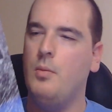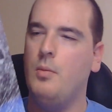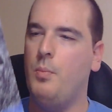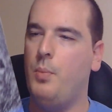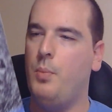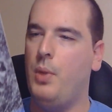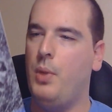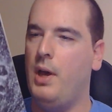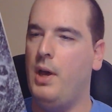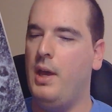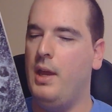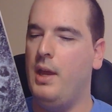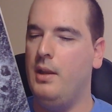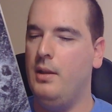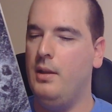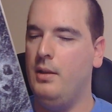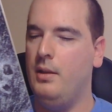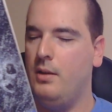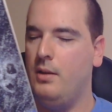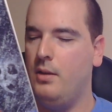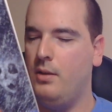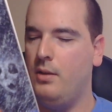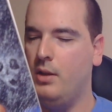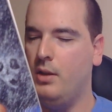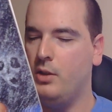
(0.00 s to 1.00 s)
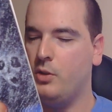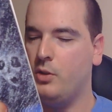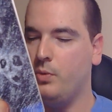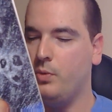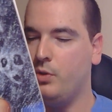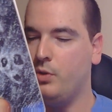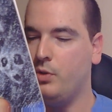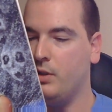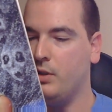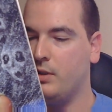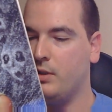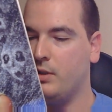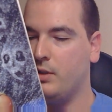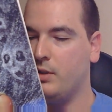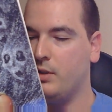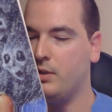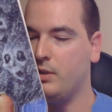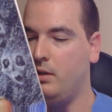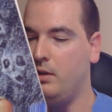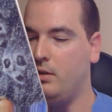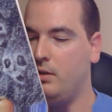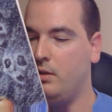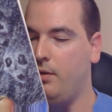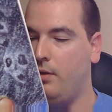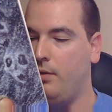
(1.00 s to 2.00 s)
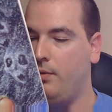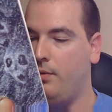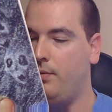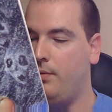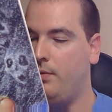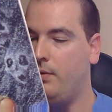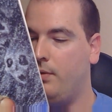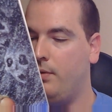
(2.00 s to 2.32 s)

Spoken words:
but this was just kind of,